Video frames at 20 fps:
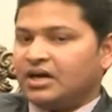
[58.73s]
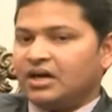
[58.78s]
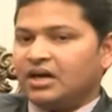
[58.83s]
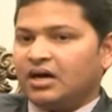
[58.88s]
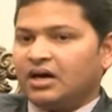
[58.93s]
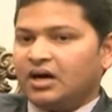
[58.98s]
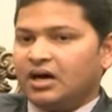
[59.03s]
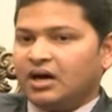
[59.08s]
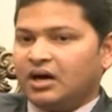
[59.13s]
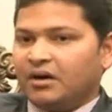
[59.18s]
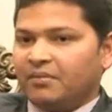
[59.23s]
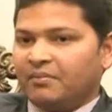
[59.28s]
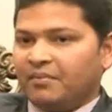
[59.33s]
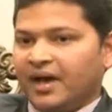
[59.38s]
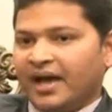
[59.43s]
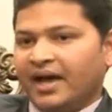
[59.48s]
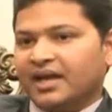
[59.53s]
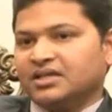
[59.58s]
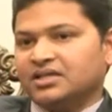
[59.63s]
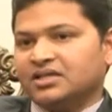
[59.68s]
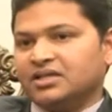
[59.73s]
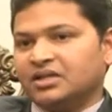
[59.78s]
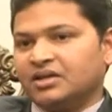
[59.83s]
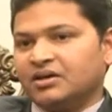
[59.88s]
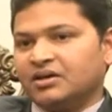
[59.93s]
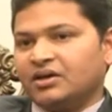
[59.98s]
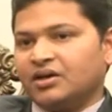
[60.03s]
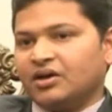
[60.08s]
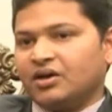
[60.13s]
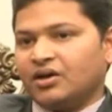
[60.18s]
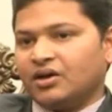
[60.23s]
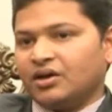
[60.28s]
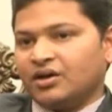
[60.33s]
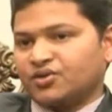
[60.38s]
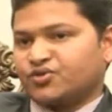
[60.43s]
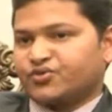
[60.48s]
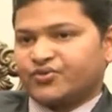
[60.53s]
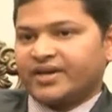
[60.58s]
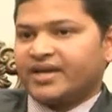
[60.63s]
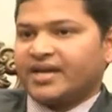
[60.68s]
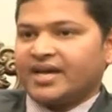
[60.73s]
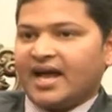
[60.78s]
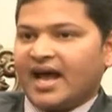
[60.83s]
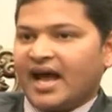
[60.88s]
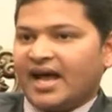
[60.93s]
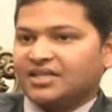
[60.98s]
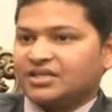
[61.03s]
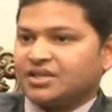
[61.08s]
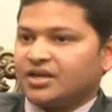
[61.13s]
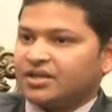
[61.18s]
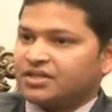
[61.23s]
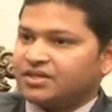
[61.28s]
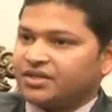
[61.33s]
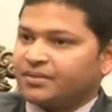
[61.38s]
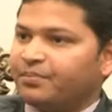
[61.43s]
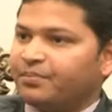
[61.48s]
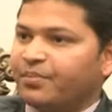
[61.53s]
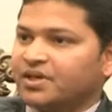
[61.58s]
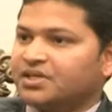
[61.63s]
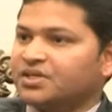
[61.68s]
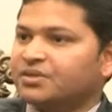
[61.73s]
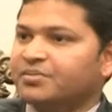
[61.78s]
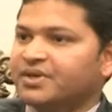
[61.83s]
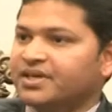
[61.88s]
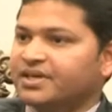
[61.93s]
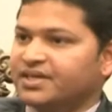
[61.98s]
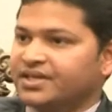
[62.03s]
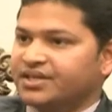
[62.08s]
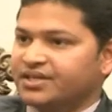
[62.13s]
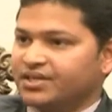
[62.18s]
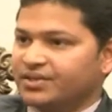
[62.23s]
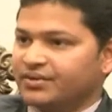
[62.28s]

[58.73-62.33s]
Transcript: and Australia has lots possibilities,